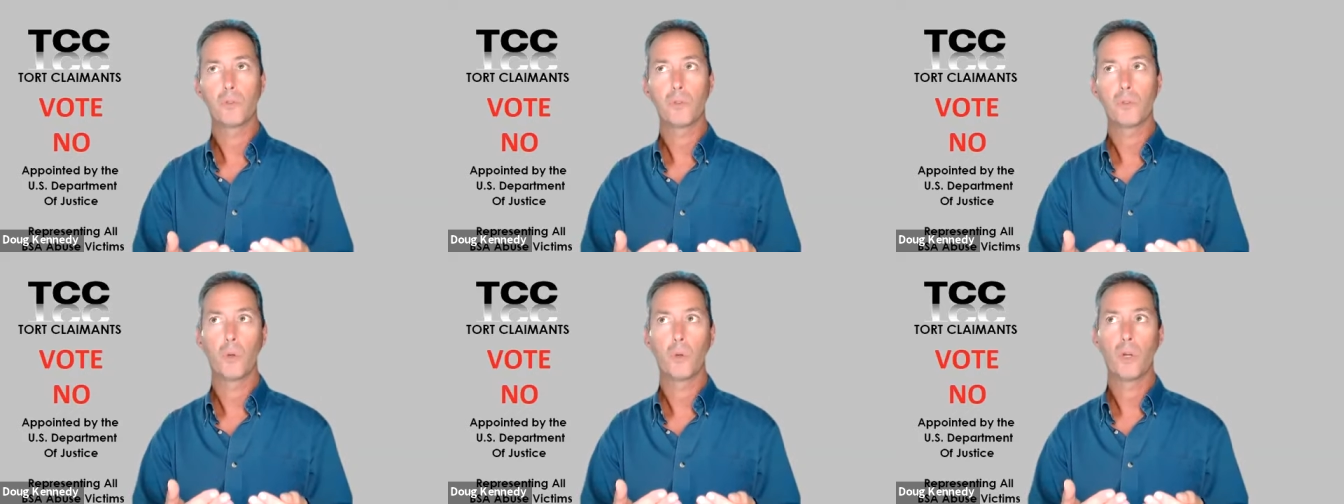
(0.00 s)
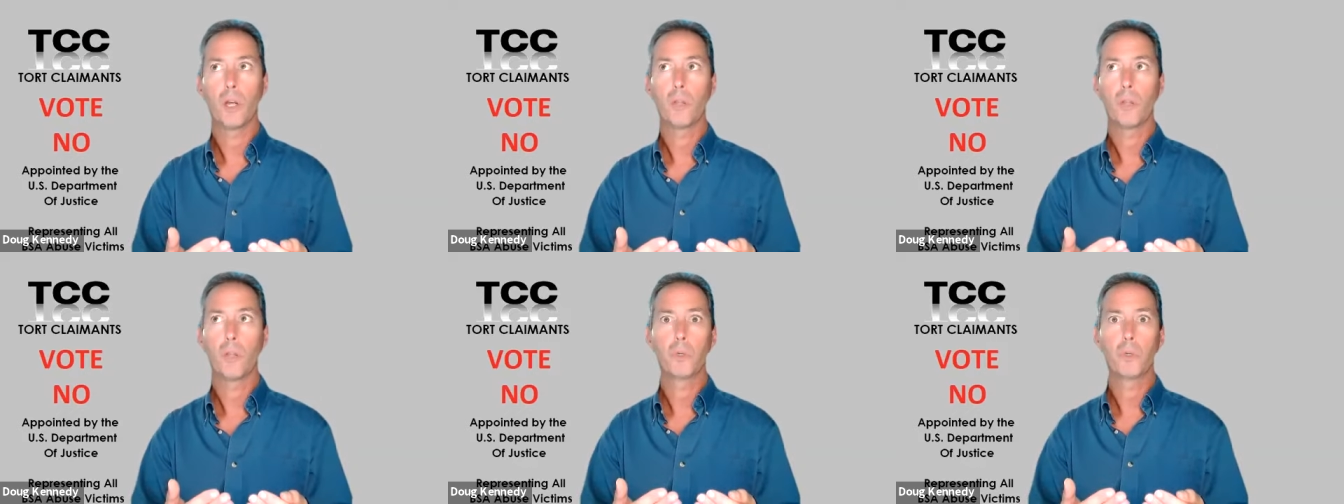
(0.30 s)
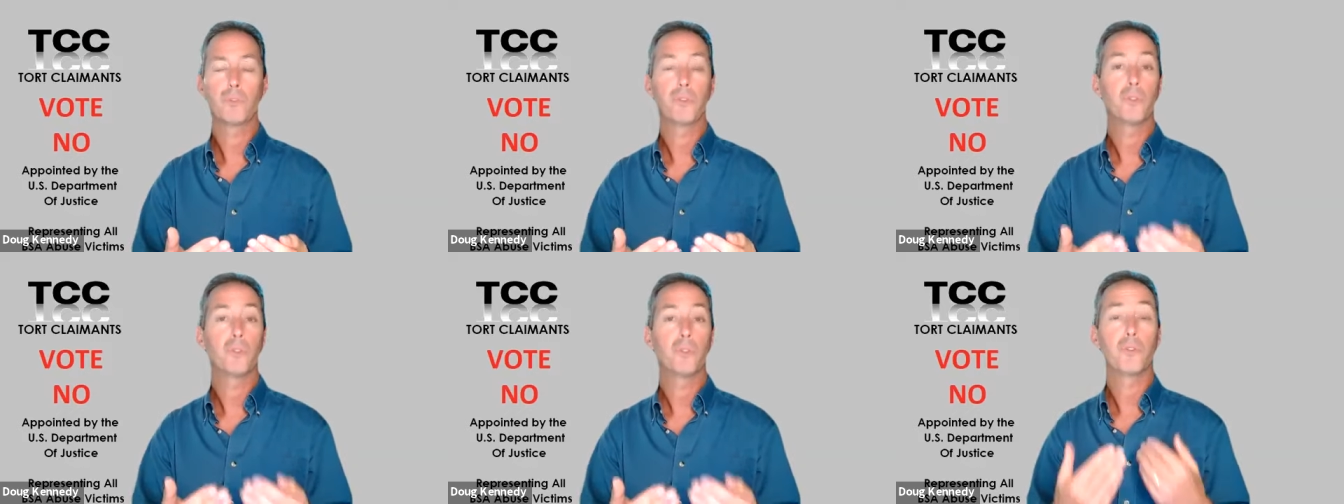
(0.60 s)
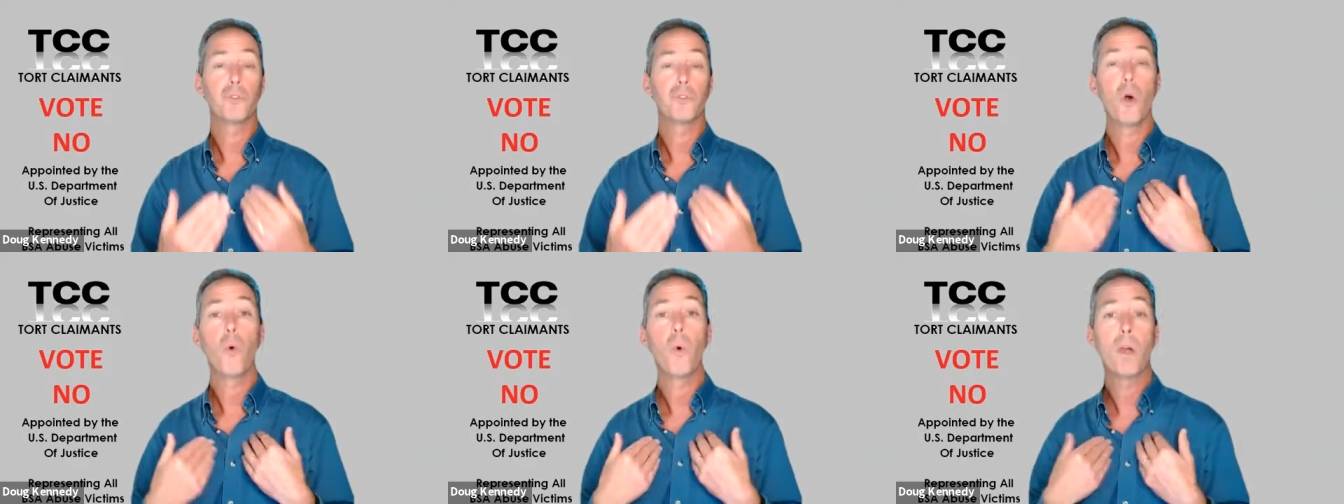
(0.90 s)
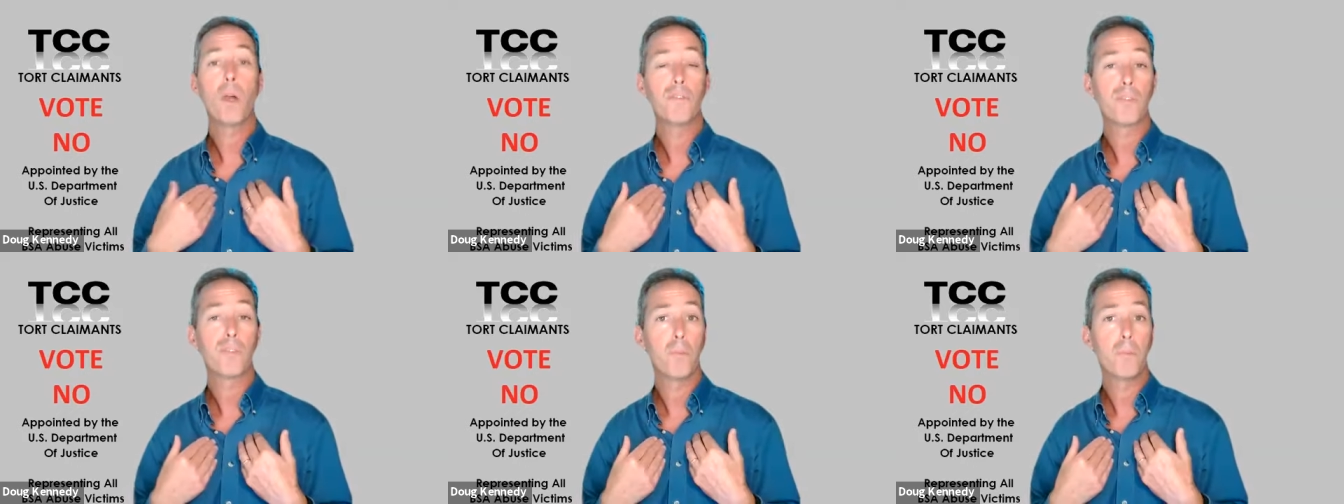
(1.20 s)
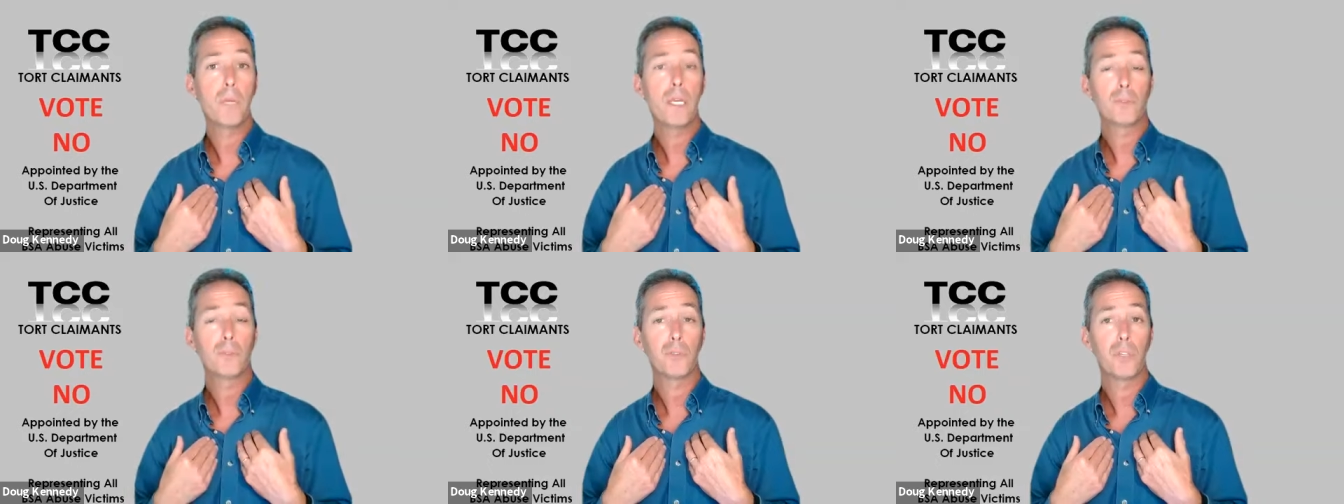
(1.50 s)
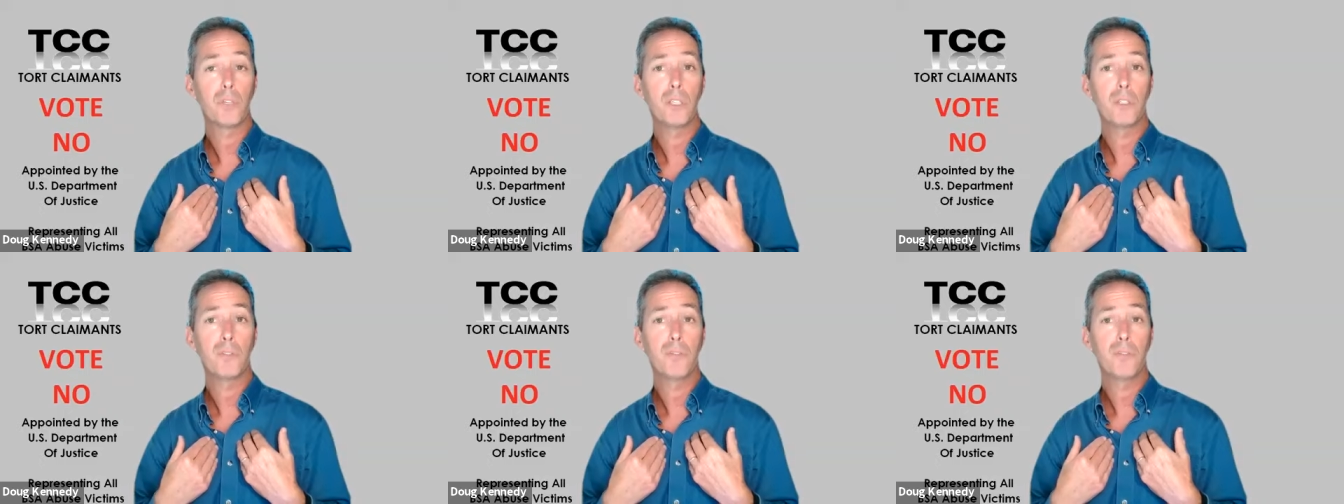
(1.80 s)
So in other words, there's no way for me as an
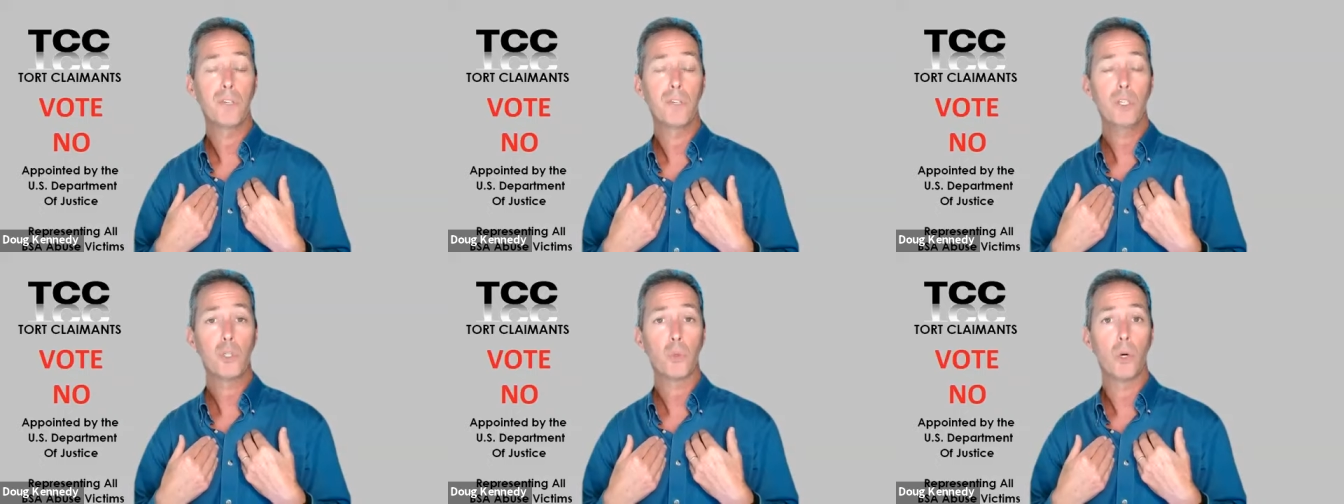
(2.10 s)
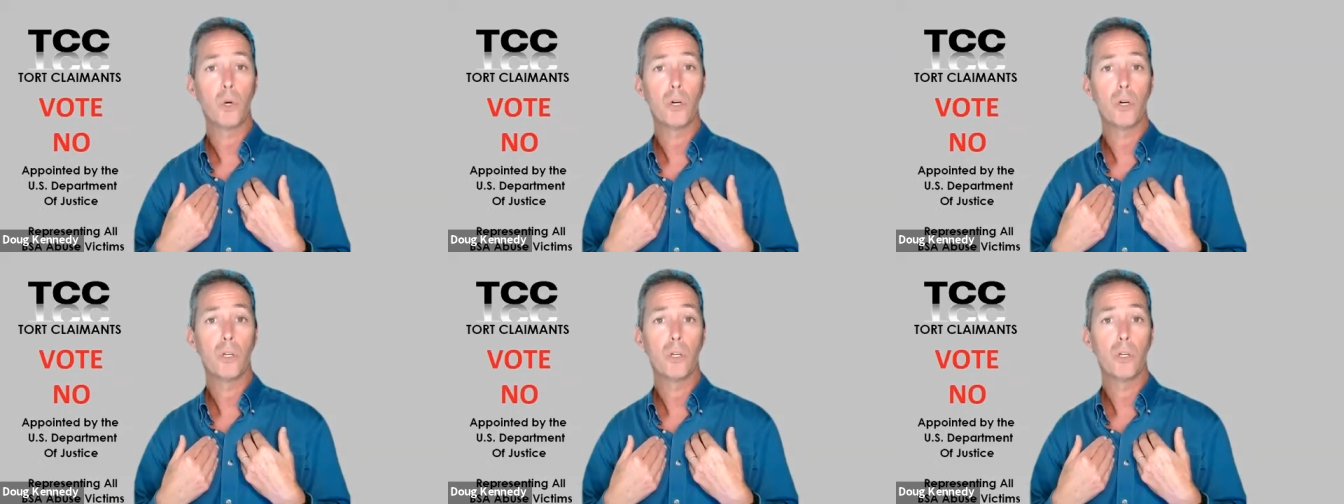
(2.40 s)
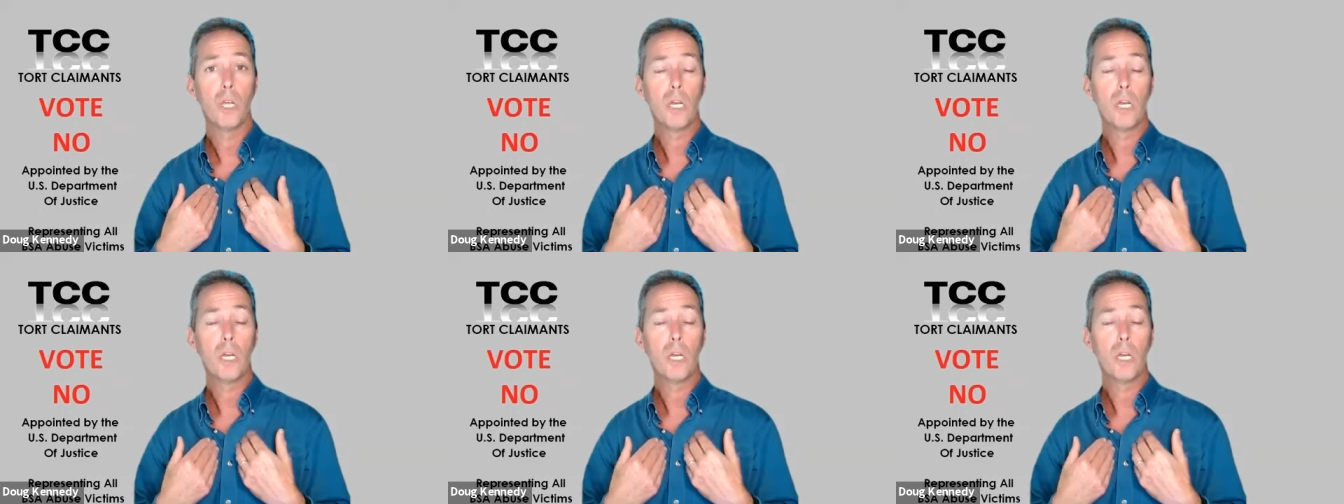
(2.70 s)
individual